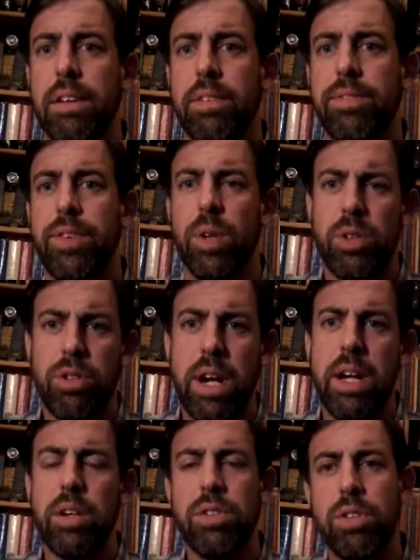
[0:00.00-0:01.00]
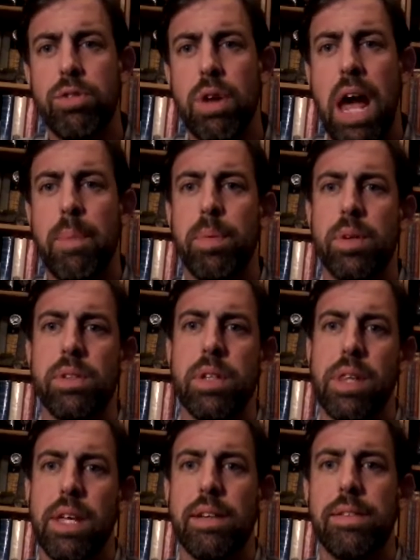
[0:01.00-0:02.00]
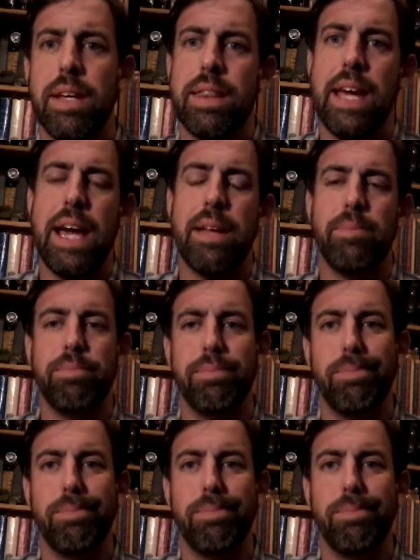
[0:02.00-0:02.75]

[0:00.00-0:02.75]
fur traders and trappers and things like that.